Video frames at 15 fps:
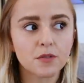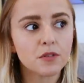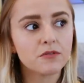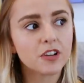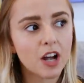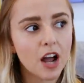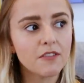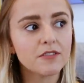So the
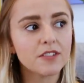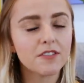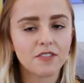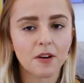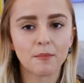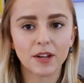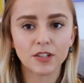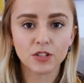recovery
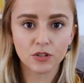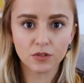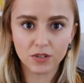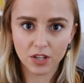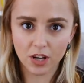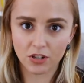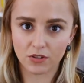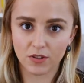from my two
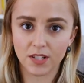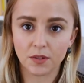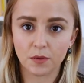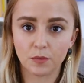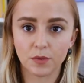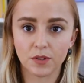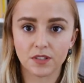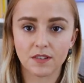
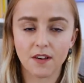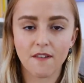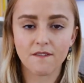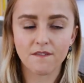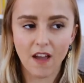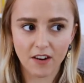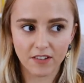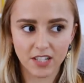surgeries was
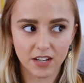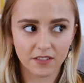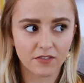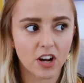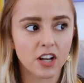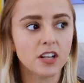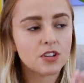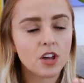very
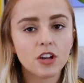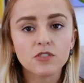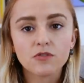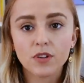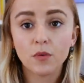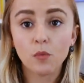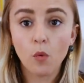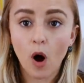different.
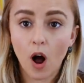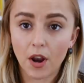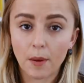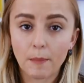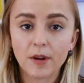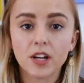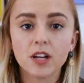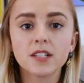Surgery
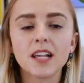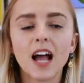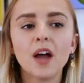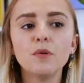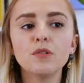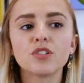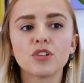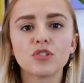one, because
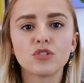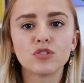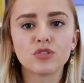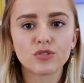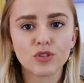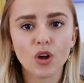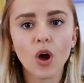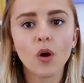I was
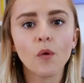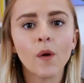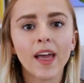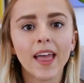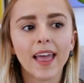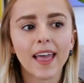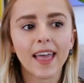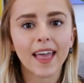
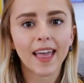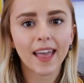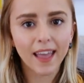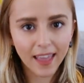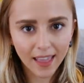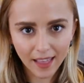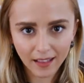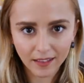so
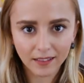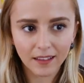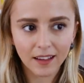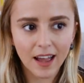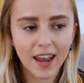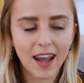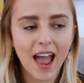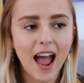ill
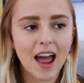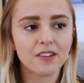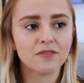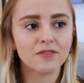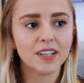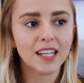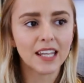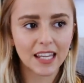and
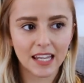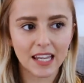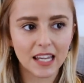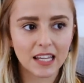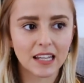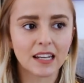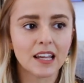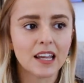hadn't really
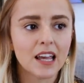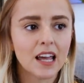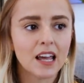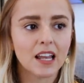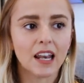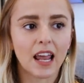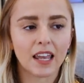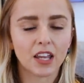eaten,
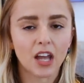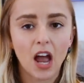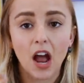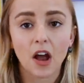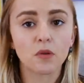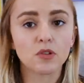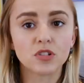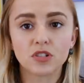like
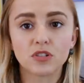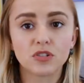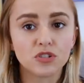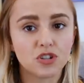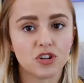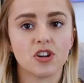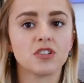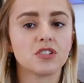I was
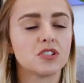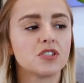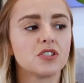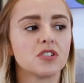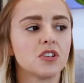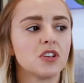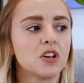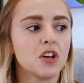
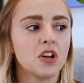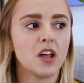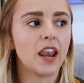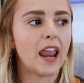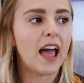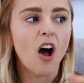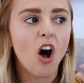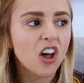just
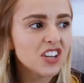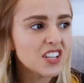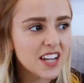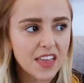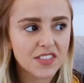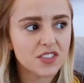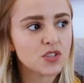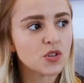like on
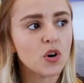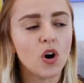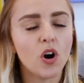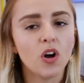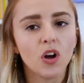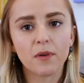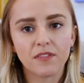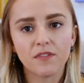death's
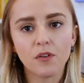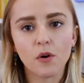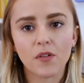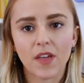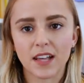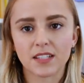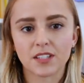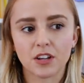door before
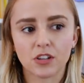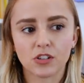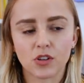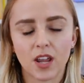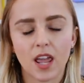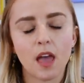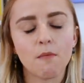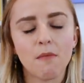that
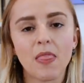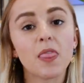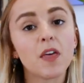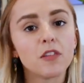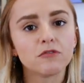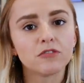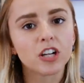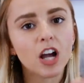surgery, it meant
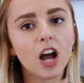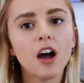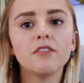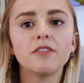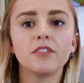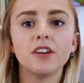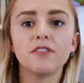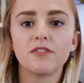that the
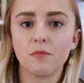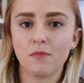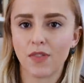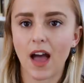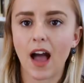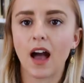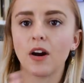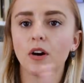recovery from
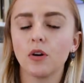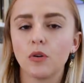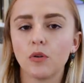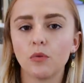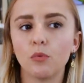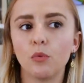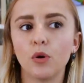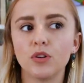that
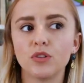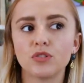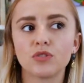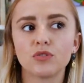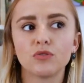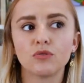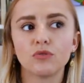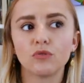
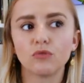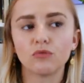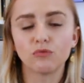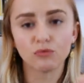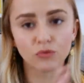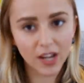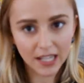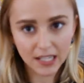was
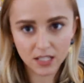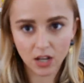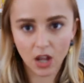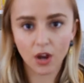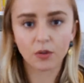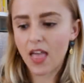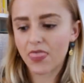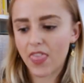really
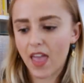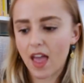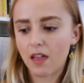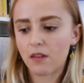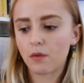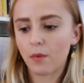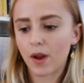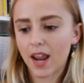slow. And
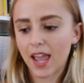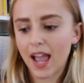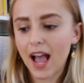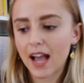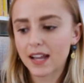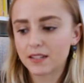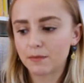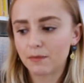then when I
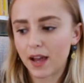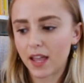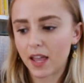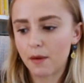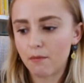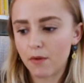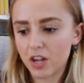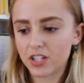had my
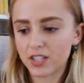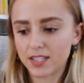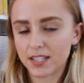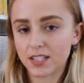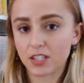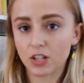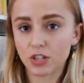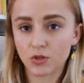
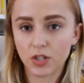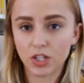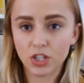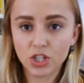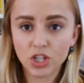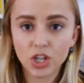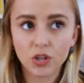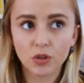emergency surgery
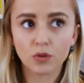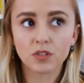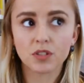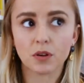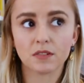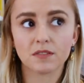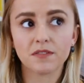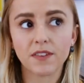in June,
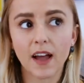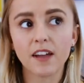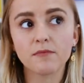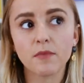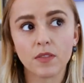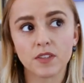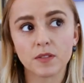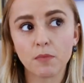so I was 5
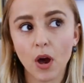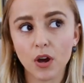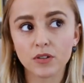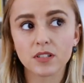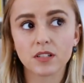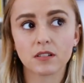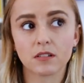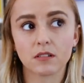months
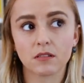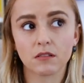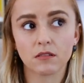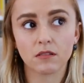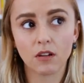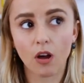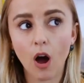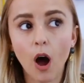
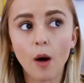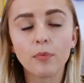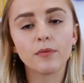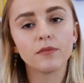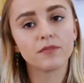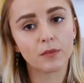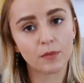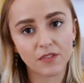post-op
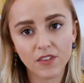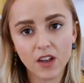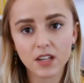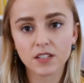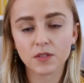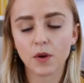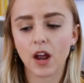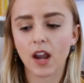from the
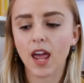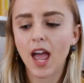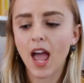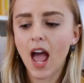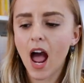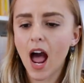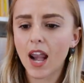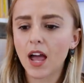first one,
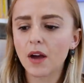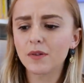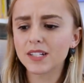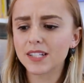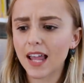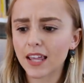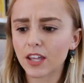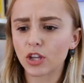and I
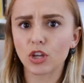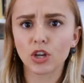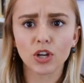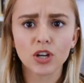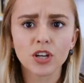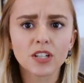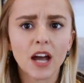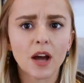was like
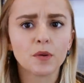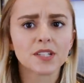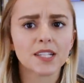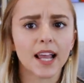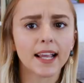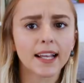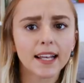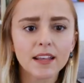good, I was
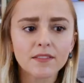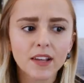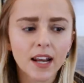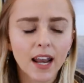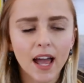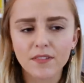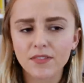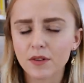like living
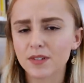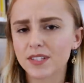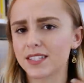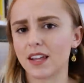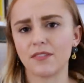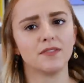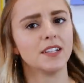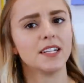life, there was
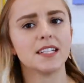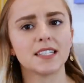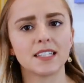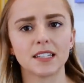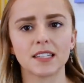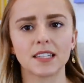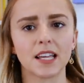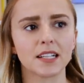definitely
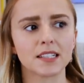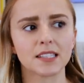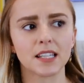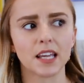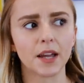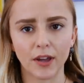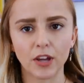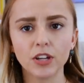still things
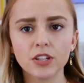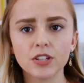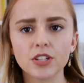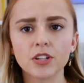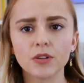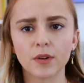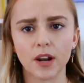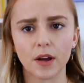that I couldn't
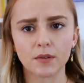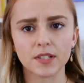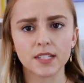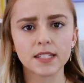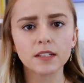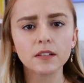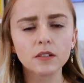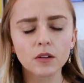do and I was
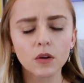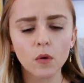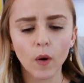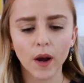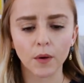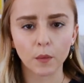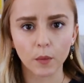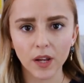still
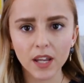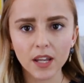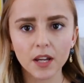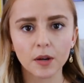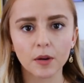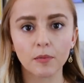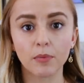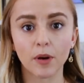quite
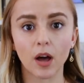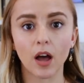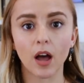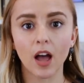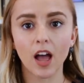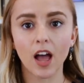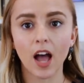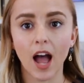weak, but
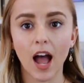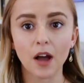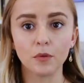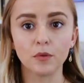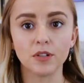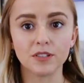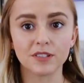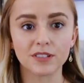I
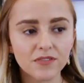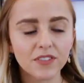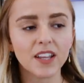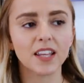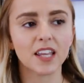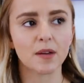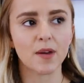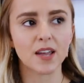was
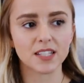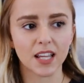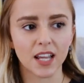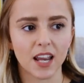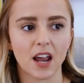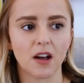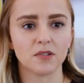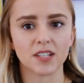feeling
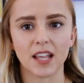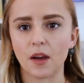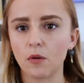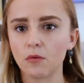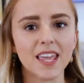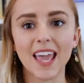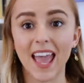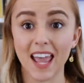amazing and I was like
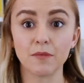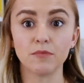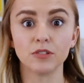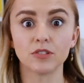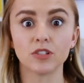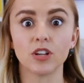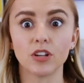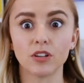being
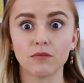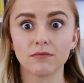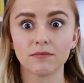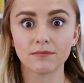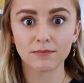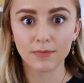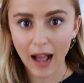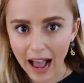able to
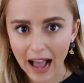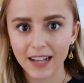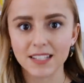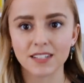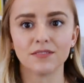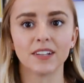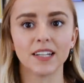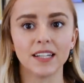
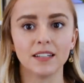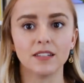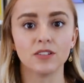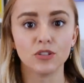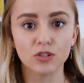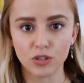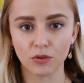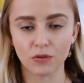actively
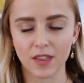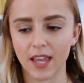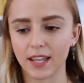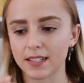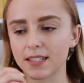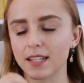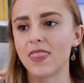do things.